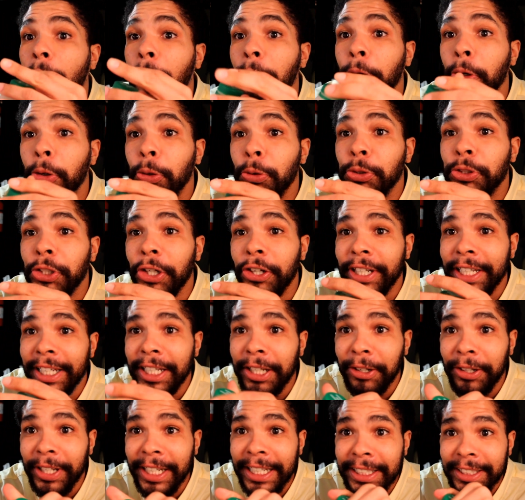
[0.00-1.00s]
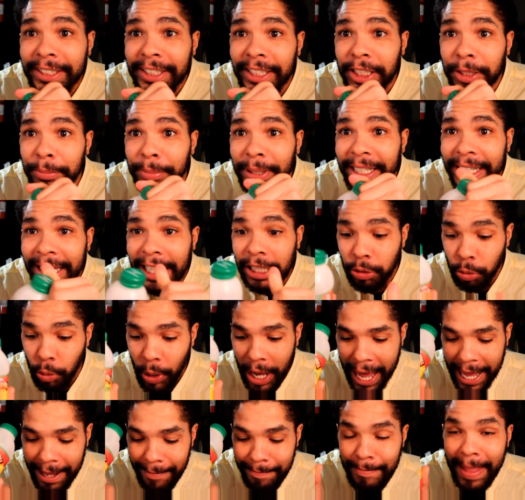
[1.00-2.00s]
I don't know who Turkey Hill this is, but guess
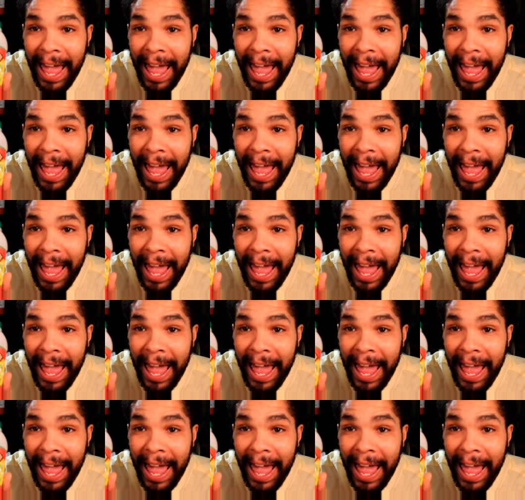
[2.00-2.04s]
what?